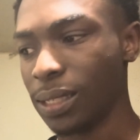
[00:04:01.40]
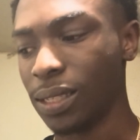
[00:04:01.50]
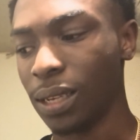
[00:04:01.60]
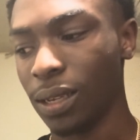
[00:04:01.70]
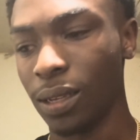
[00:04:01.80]

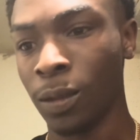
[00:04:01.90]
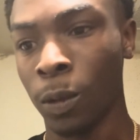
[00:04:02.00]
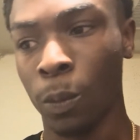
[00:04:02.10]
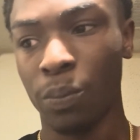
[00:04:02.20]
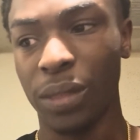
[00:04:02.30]
to
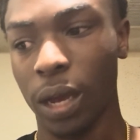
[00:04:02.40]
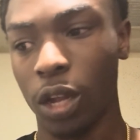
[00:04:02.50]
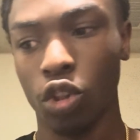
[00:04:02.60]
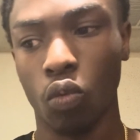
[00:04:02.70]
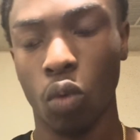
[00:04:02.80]
the
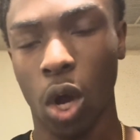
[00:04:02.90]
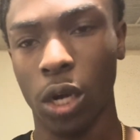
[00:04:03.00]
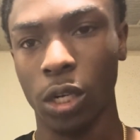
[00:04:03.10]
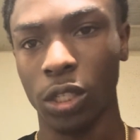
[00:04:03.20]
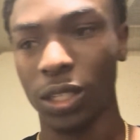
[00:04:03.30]
other
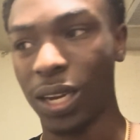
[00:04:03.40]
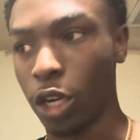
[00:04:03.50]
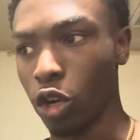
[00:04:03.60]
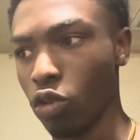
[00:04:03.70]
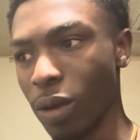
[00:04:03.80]
waters
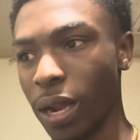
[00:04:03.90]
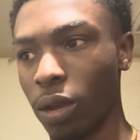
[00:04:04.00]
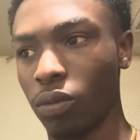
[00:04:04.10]
underground.